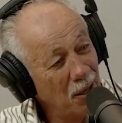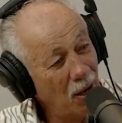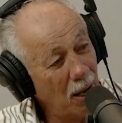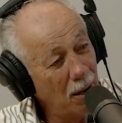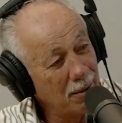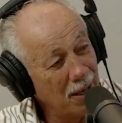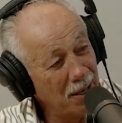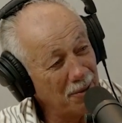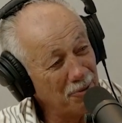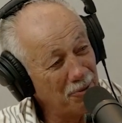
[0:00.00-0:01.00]

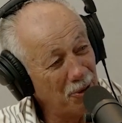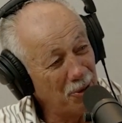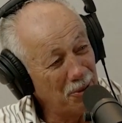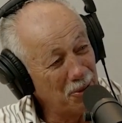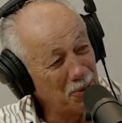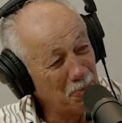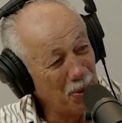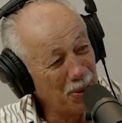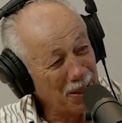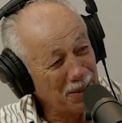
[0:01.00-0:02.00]
locate and find this
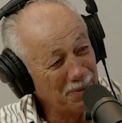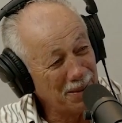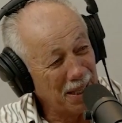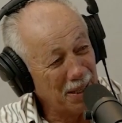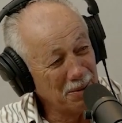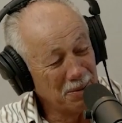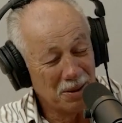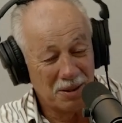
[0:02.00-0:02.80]
body, you know.